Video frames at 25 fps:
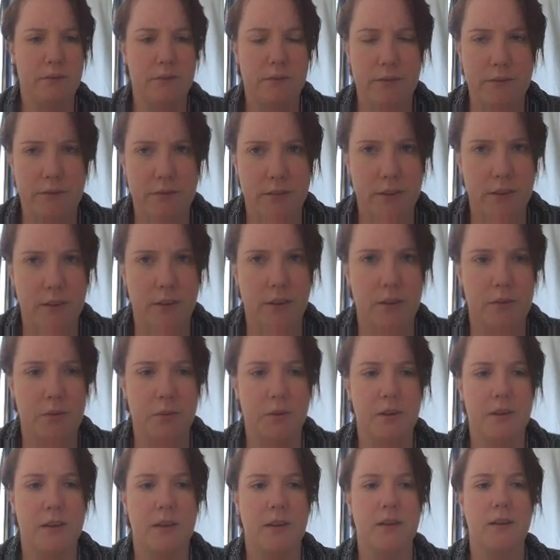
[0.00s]
forgot
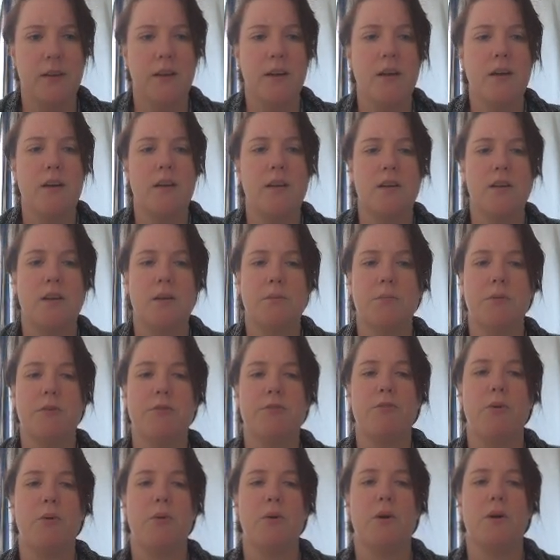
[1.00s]
one there. Number
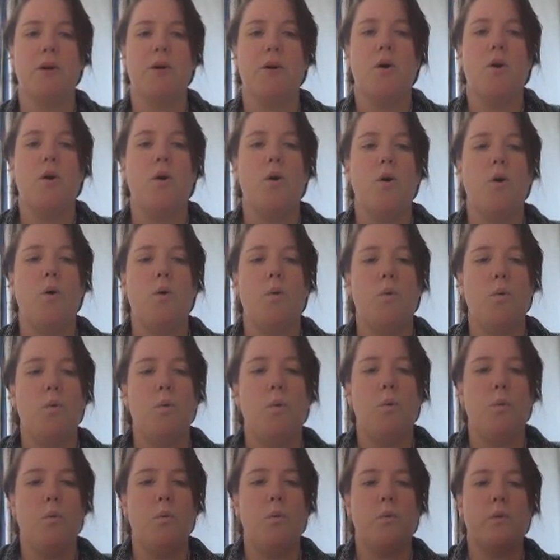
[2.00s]
4,
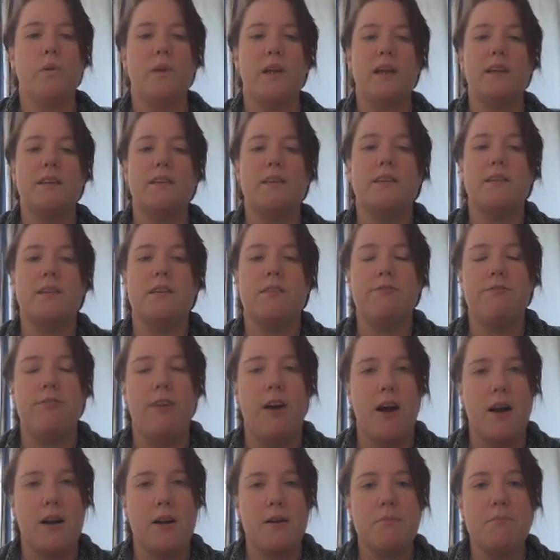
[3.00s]
that's the
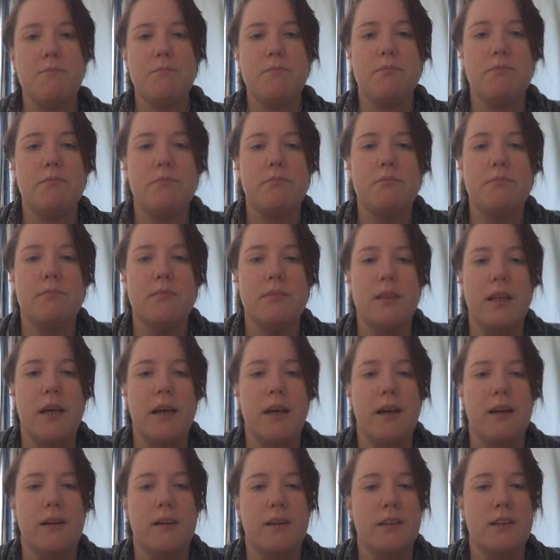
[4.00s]
farm.
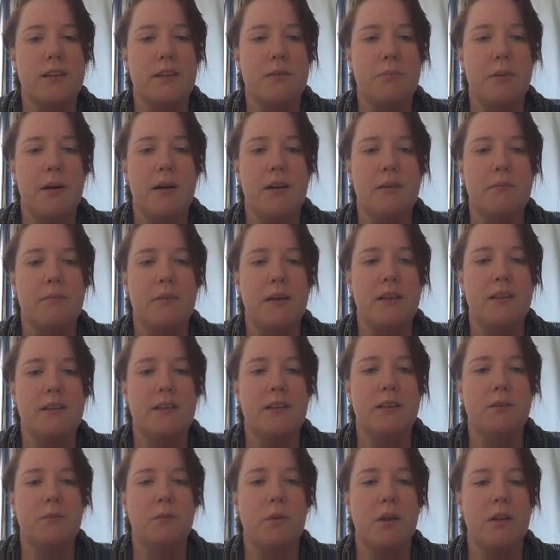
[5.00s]
They are
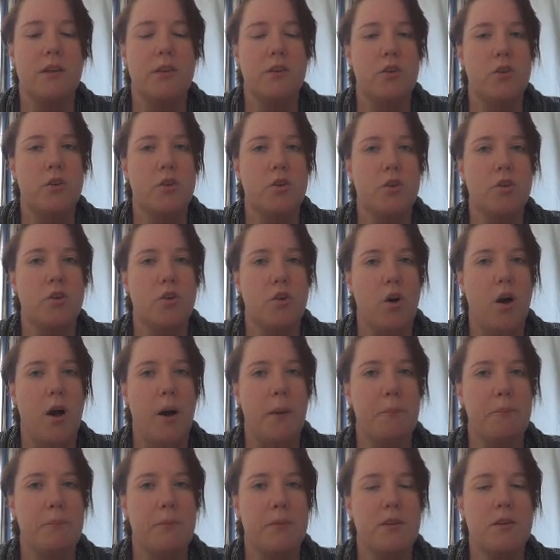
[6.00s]
experimenting with new
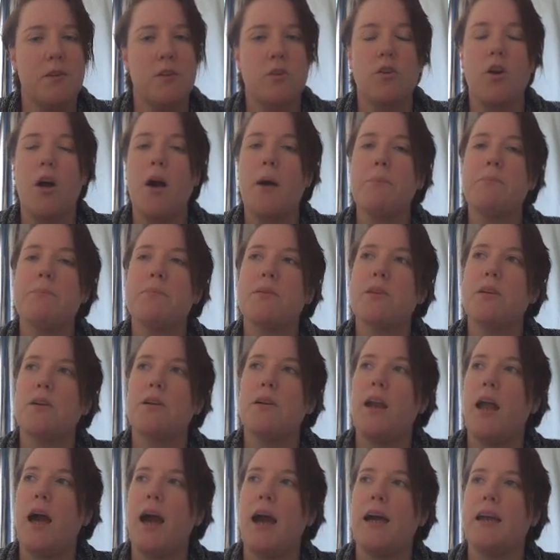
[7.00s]
crops. Crops are
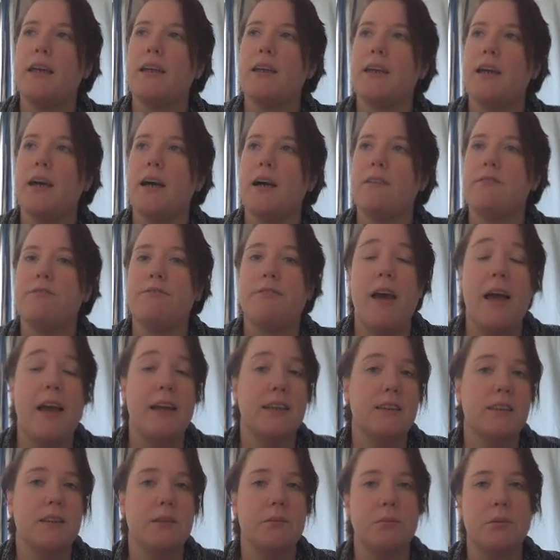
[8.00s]
like
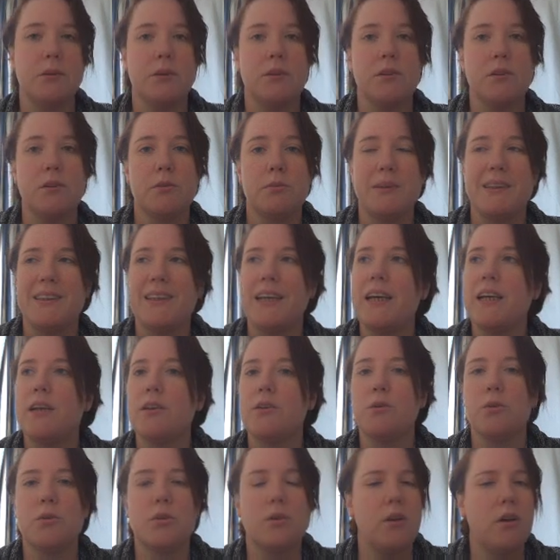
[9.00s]
vegetables,
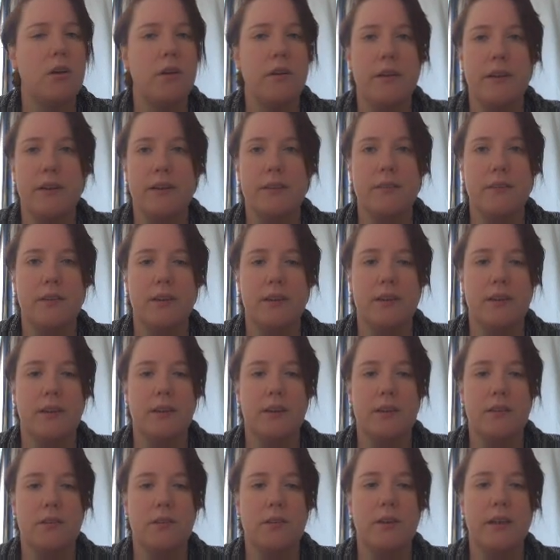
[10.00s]
potatoes, all things like
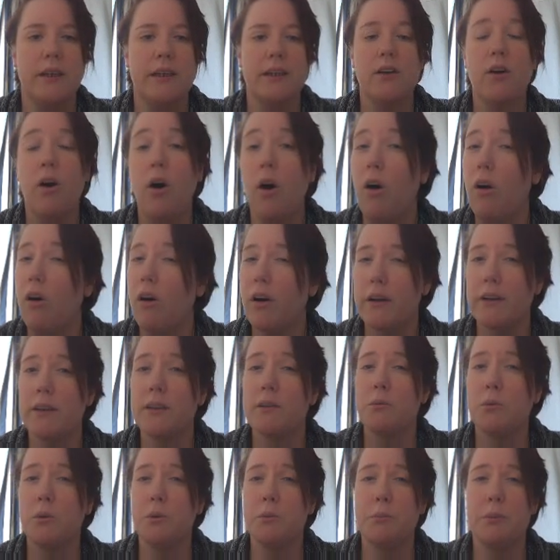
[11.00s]
that. Okay,
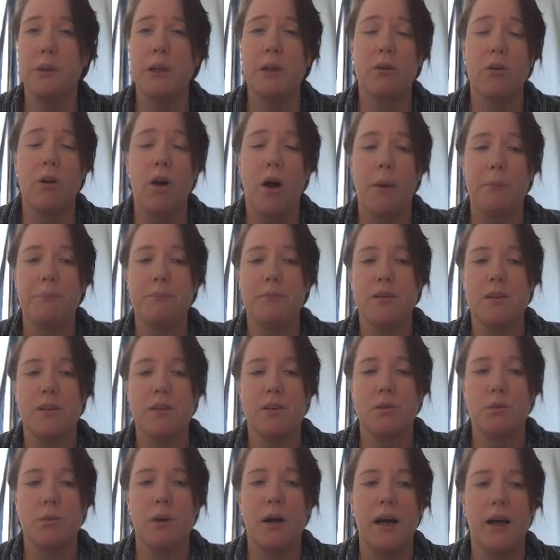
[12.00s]
corn would be crops
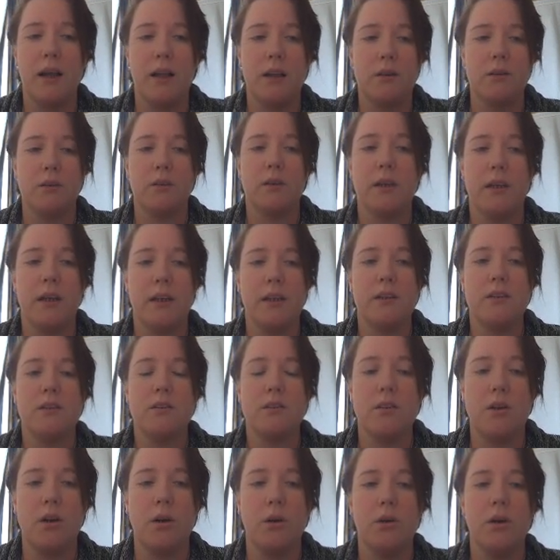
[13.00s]
as well. Okay,
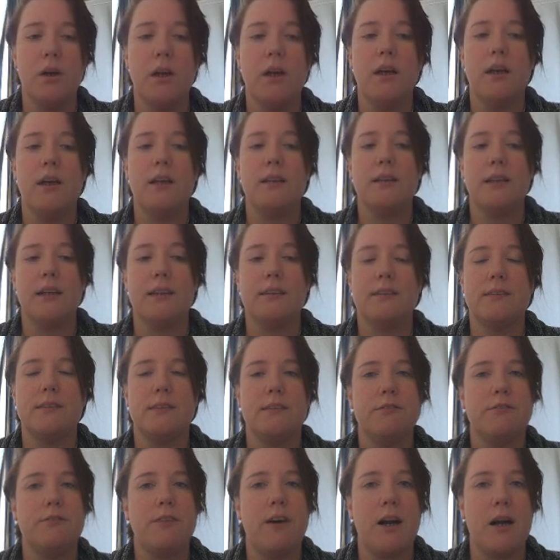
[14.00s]
so that's the
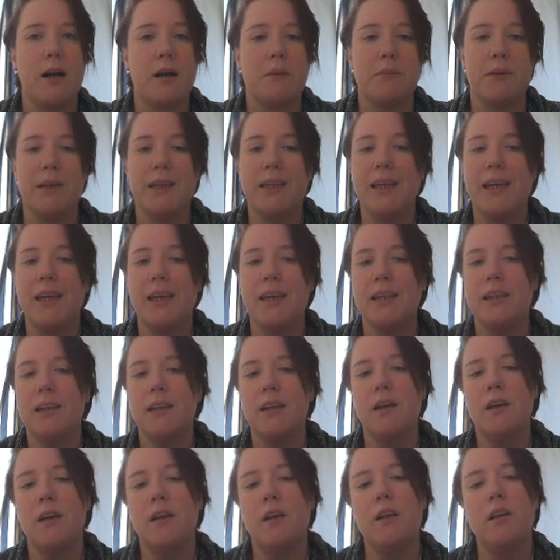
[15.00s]
farm. Again,
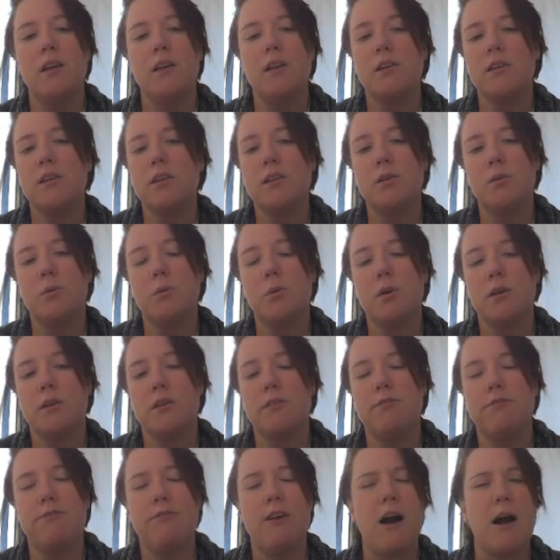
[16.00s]
look at the
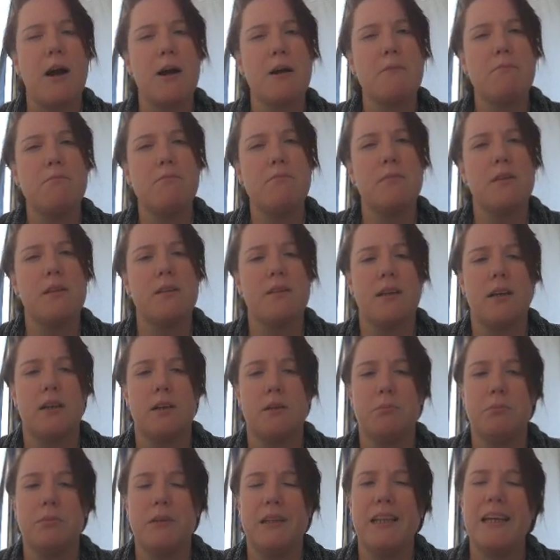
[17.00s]
word farm. Is that
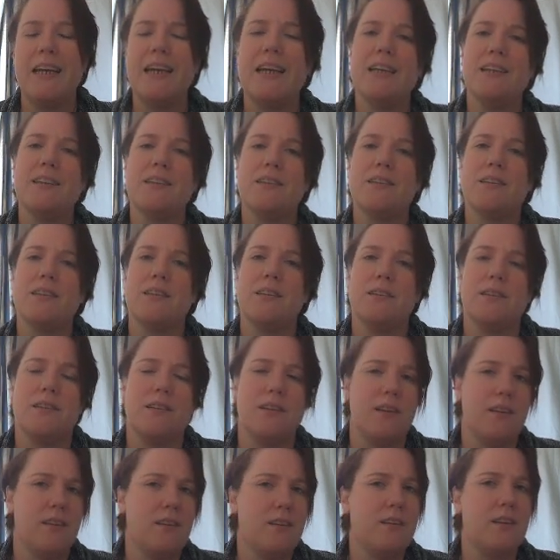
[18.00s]
a place? Is
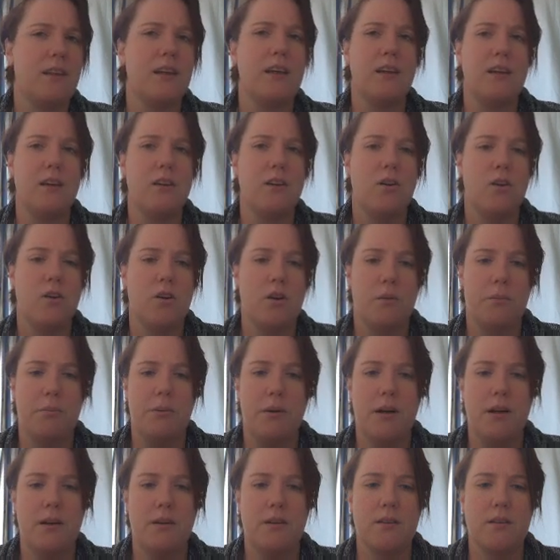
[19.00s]
it a thing or a
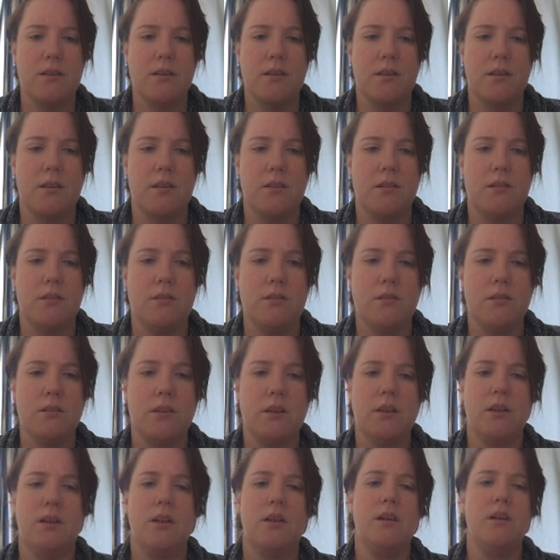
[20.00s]
person?
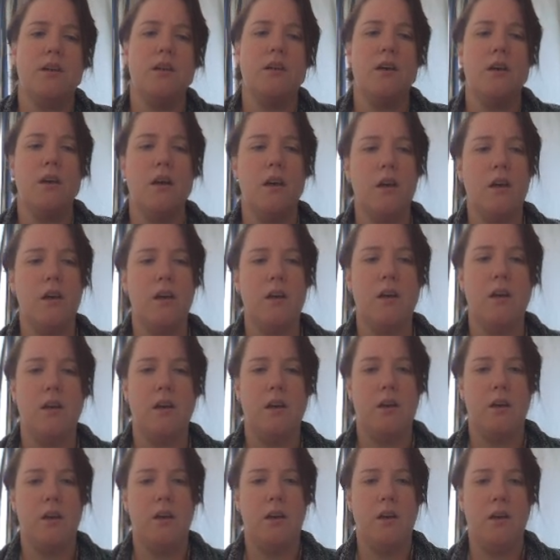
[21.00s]
Okay.
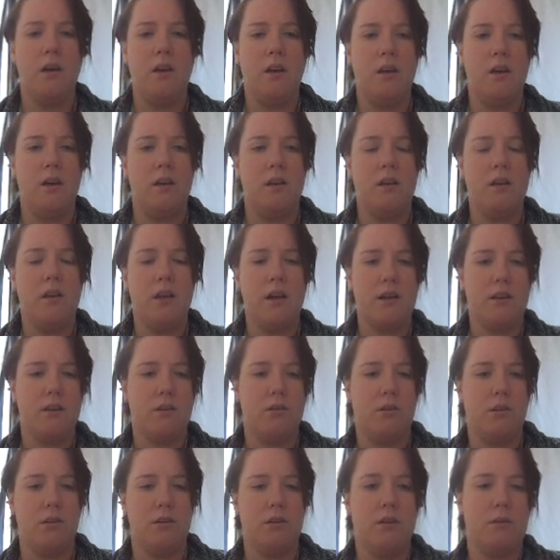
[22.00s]
Next
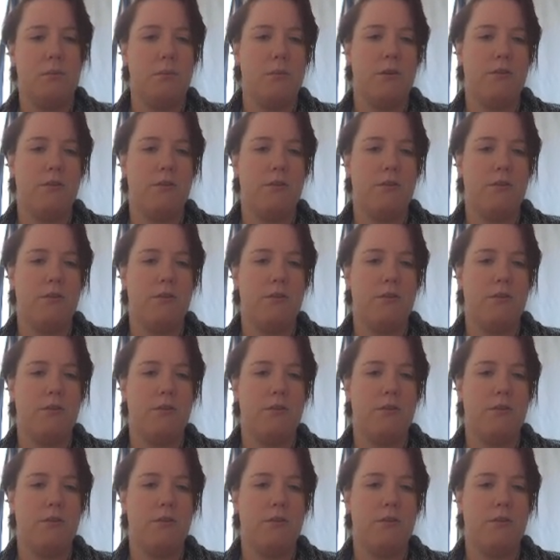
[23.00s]
one, number